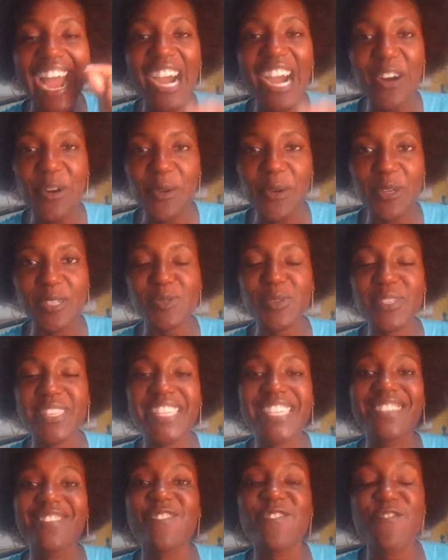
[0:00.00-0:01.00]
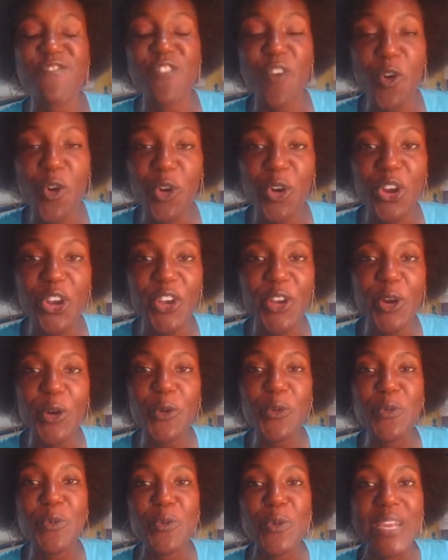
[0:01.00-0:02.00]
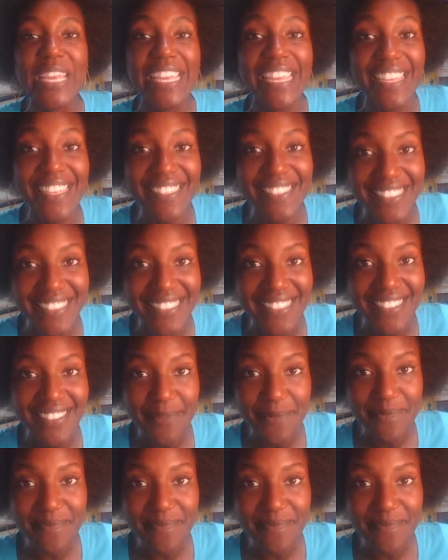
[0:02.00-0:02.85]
hours within 4 weeks.